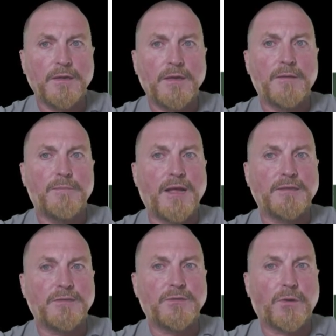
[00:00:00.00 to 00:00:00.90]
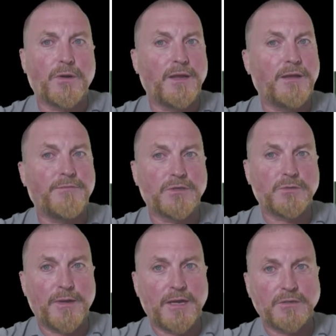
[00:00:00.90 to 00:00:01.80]
mandatory adverse
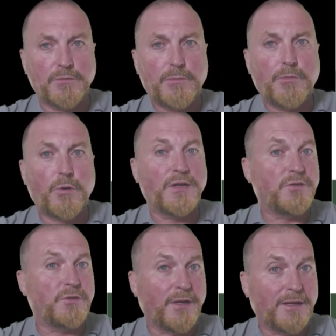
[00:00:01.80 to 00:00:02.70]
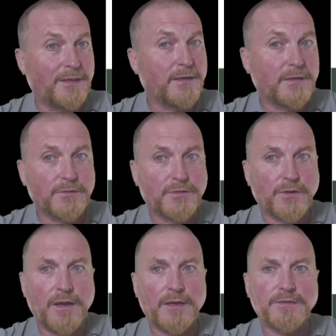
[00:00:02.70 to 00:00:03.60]
reaction reporting during clinical
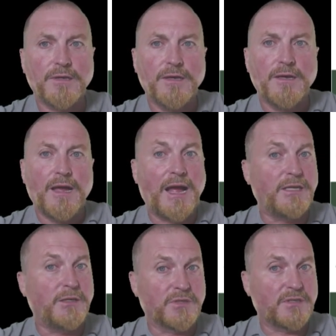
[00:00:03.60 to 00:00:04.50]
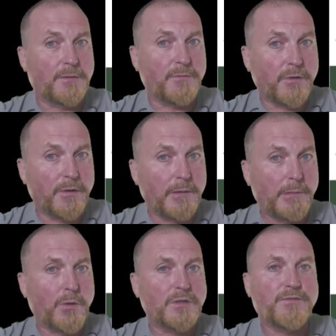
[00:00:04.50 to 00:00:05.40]
trials, annual summary
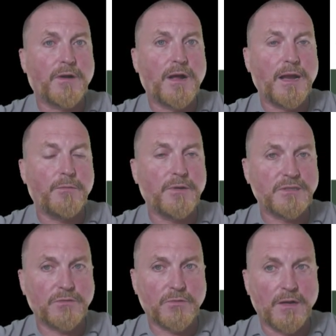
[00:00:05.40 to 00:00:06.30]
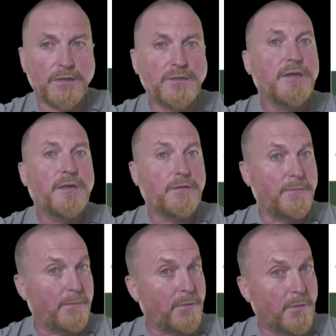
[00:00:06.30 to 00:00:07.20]
reports for high-risk drugs.
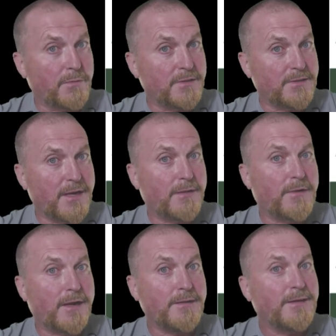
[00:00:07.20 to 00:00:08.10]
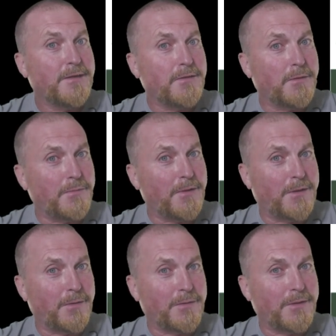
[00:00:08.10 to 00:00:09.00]
Remember what we said, right?
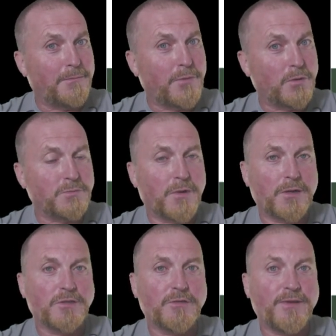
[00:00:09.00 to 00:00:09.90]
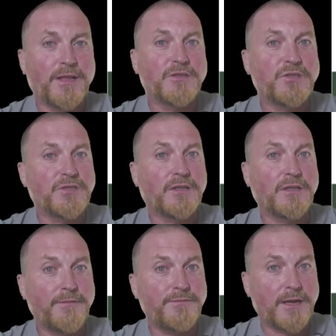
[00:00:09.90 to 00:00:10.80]
The post-market surveillance is a
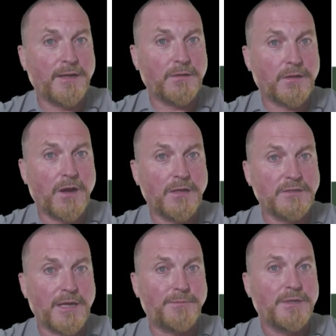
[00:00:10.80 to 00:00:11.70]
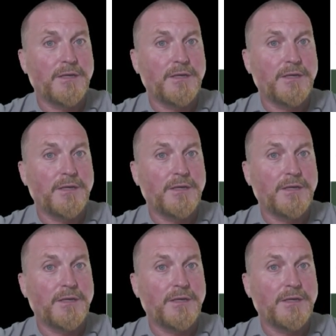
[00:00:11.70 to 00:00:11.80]
life cycle concept.